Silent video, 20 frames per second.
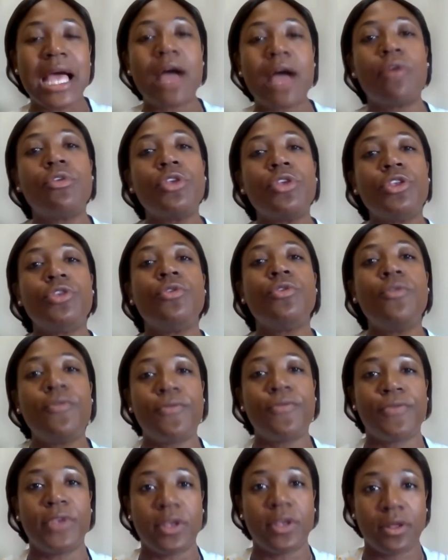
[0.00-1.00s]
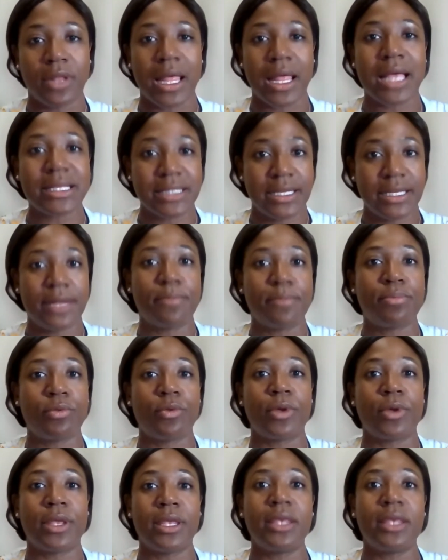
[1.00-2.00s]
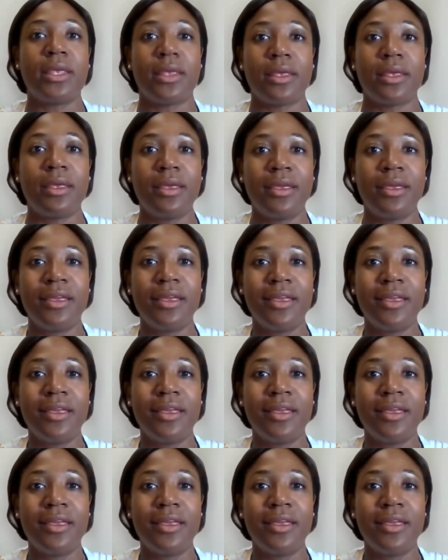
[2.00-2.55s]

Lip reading: How do you feel as an employee